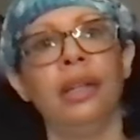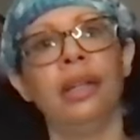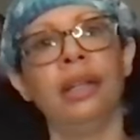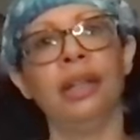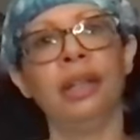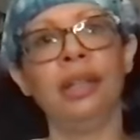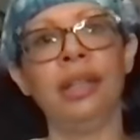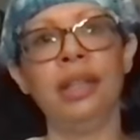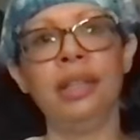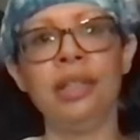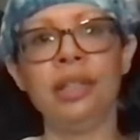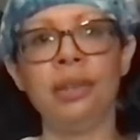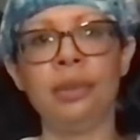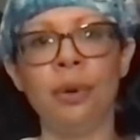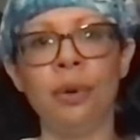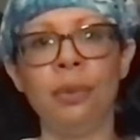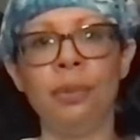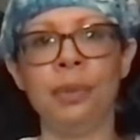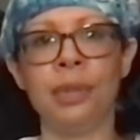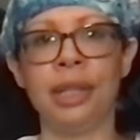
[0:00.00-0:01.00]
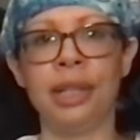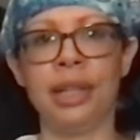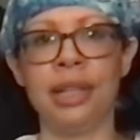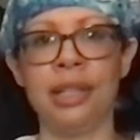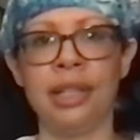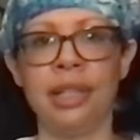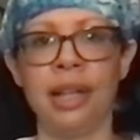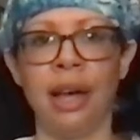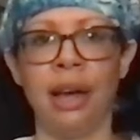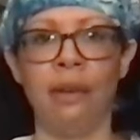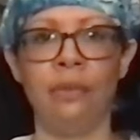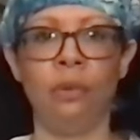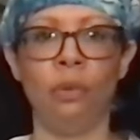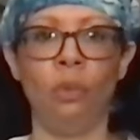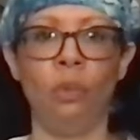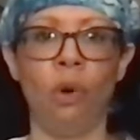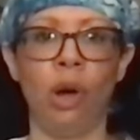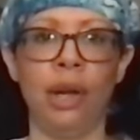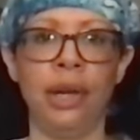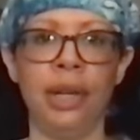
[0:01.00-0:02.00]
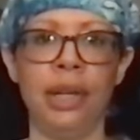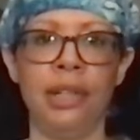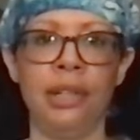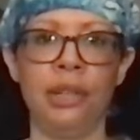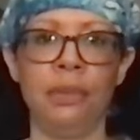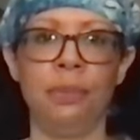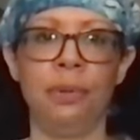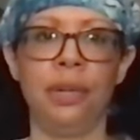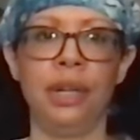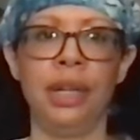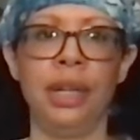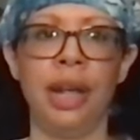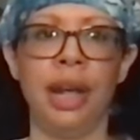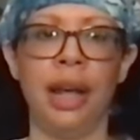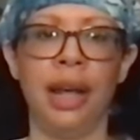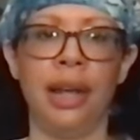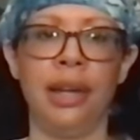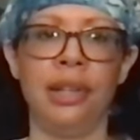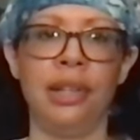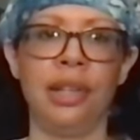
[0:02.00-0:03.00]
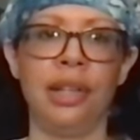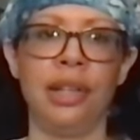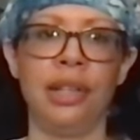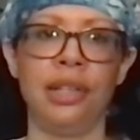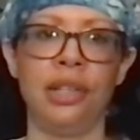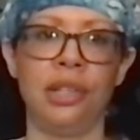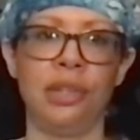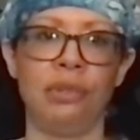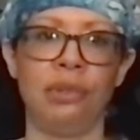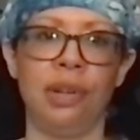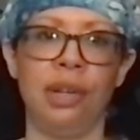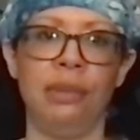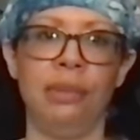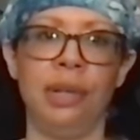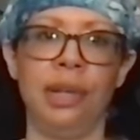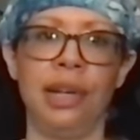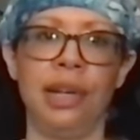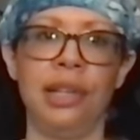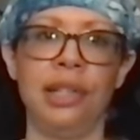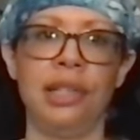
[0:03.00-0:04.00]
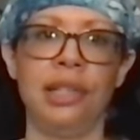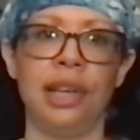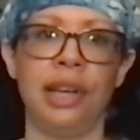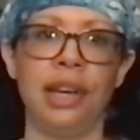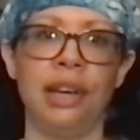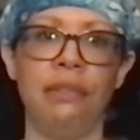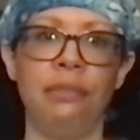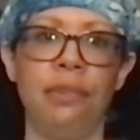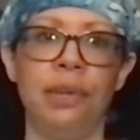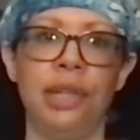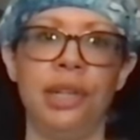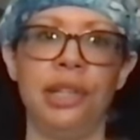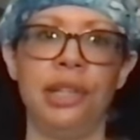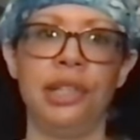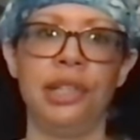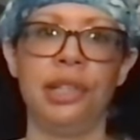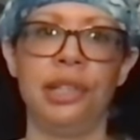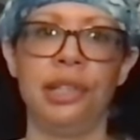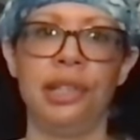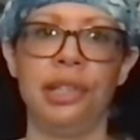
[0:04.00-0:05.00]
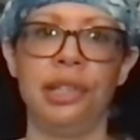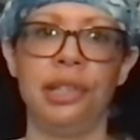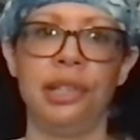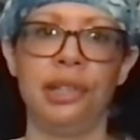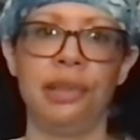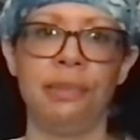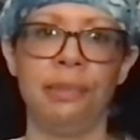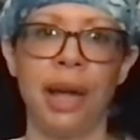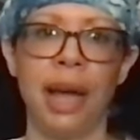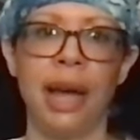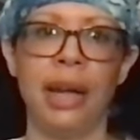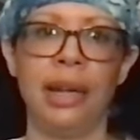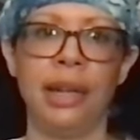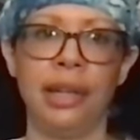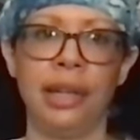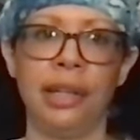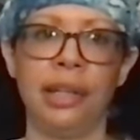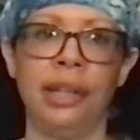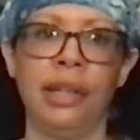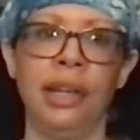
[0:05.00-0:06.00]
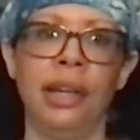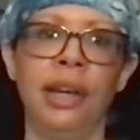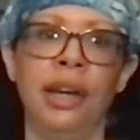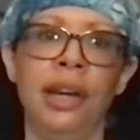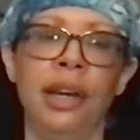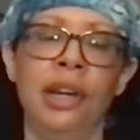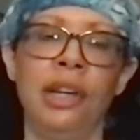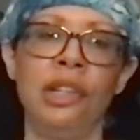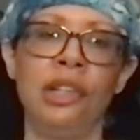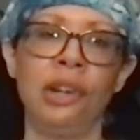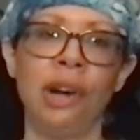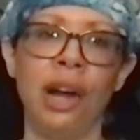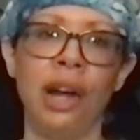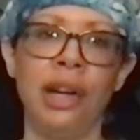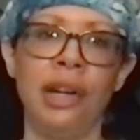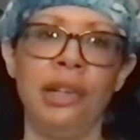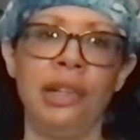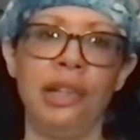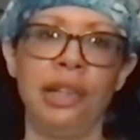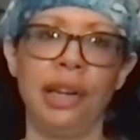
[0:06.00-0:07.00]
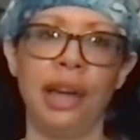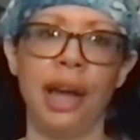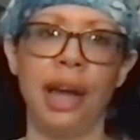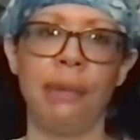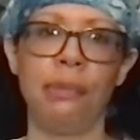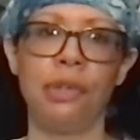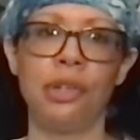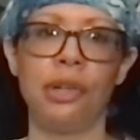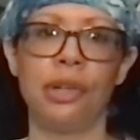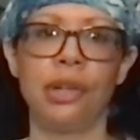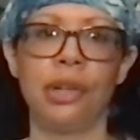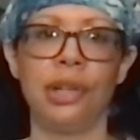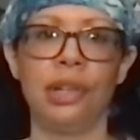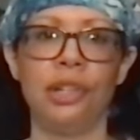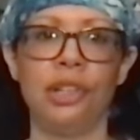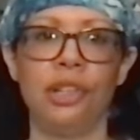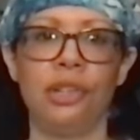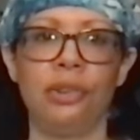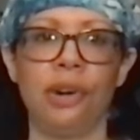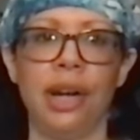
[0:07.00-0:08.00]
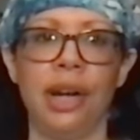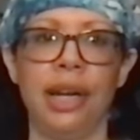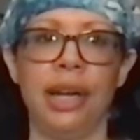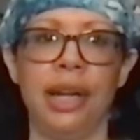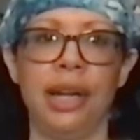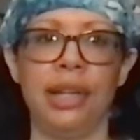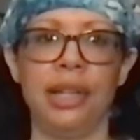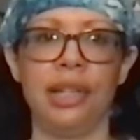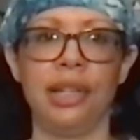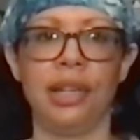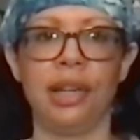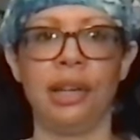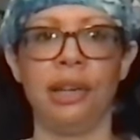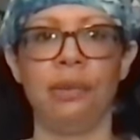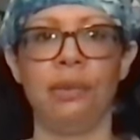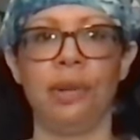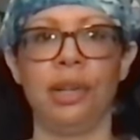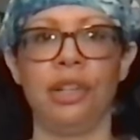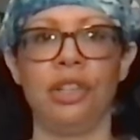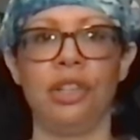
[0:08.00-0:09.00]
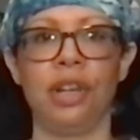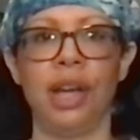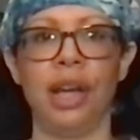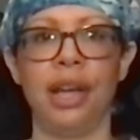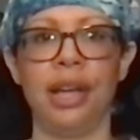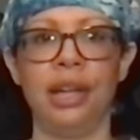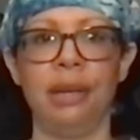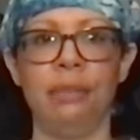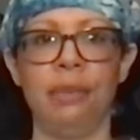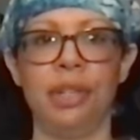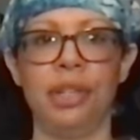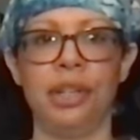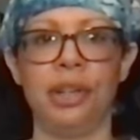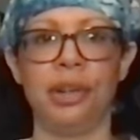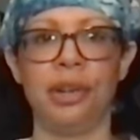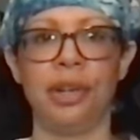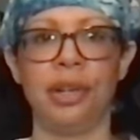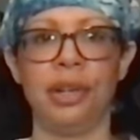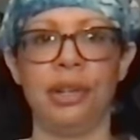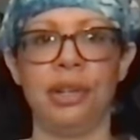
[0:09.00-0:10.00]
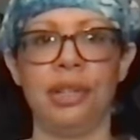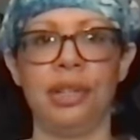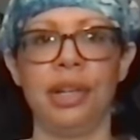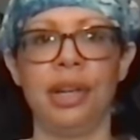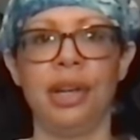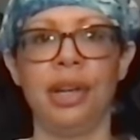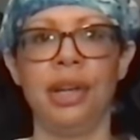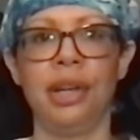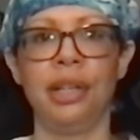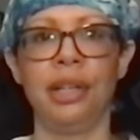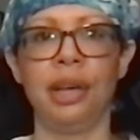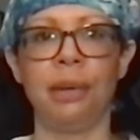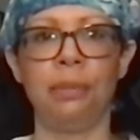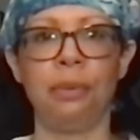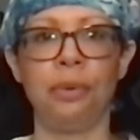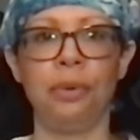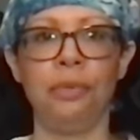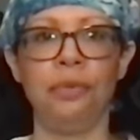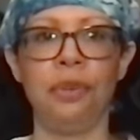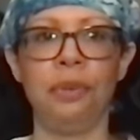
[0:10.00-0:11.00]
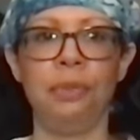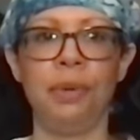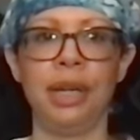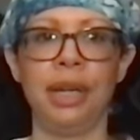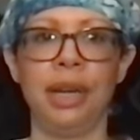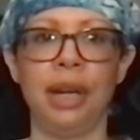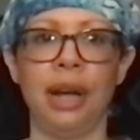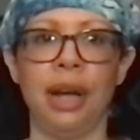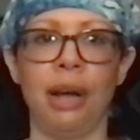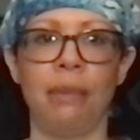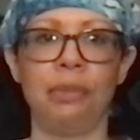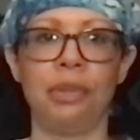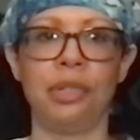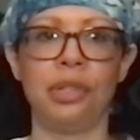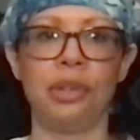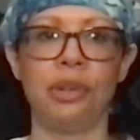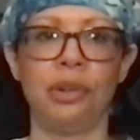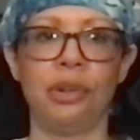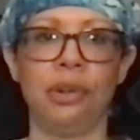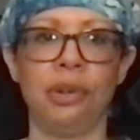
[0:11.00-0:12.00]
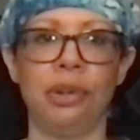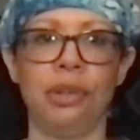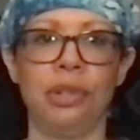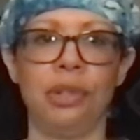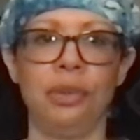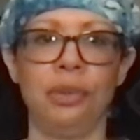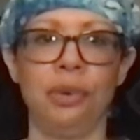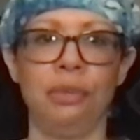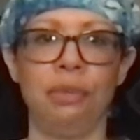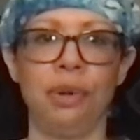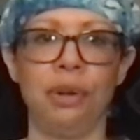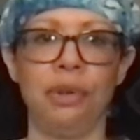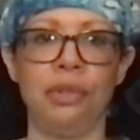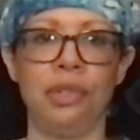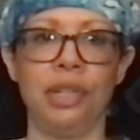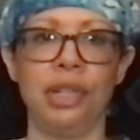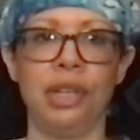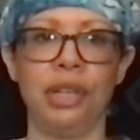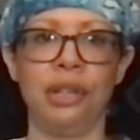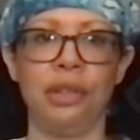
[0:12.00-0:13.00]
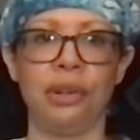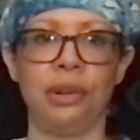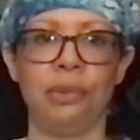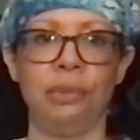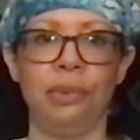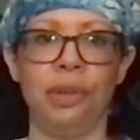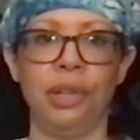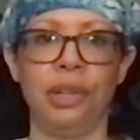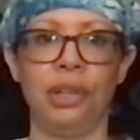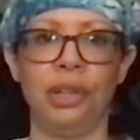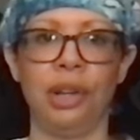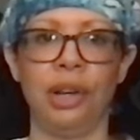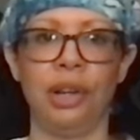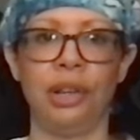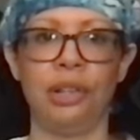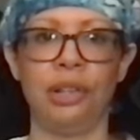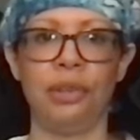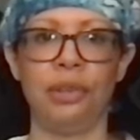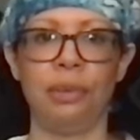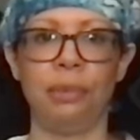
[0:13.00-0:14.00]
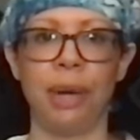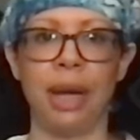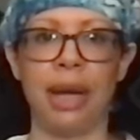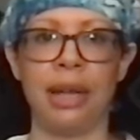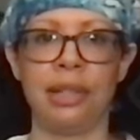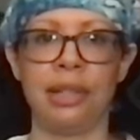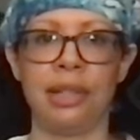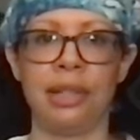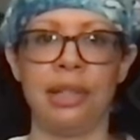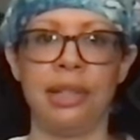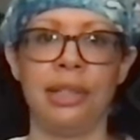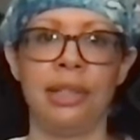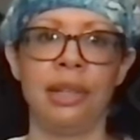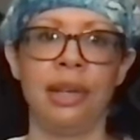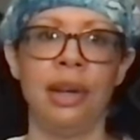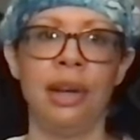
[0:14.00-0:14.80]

These globalists have wanted to put an end to history because they have been systematically trying to capture, constrain, and extinguish any materials that prove to be an obstacle to imposing their will onto the masses.